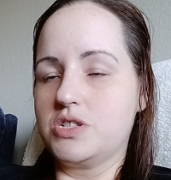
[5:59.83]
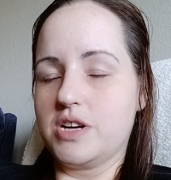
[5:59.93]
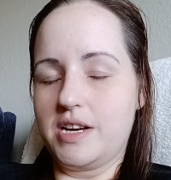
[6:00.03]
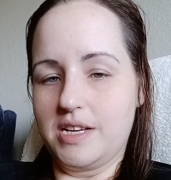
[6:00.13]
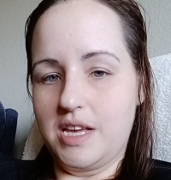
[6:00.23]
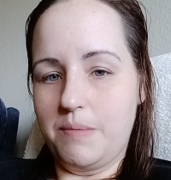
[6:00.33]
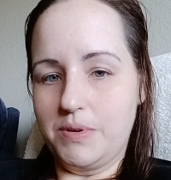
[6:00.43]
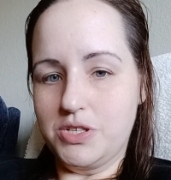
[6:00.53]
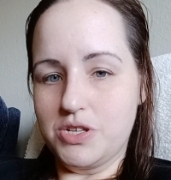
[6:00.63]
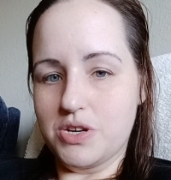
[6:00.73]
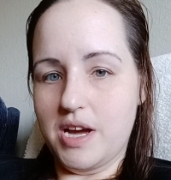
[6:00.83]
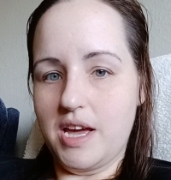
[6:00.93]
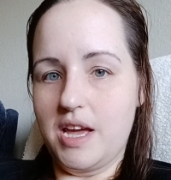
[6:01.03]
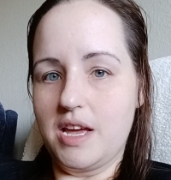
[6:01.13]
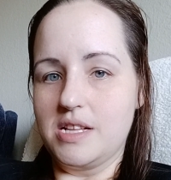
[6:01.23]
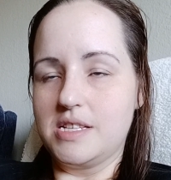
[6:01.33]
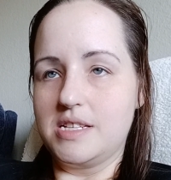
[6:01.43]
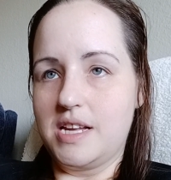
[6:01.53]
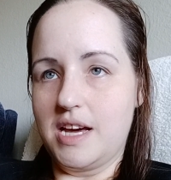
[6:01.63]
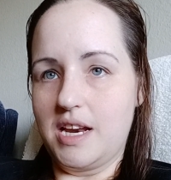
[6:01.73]
trying to keep it straight and
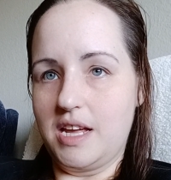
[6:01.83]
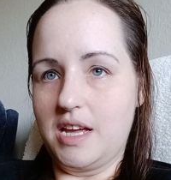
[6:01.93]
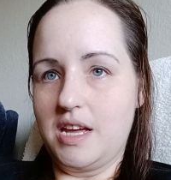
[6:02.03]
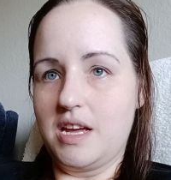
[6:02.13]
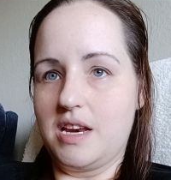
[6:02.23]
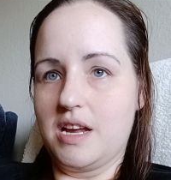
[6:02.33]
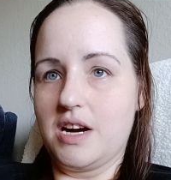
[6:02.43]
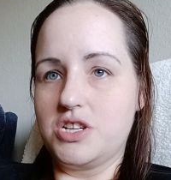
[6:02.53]
steady and not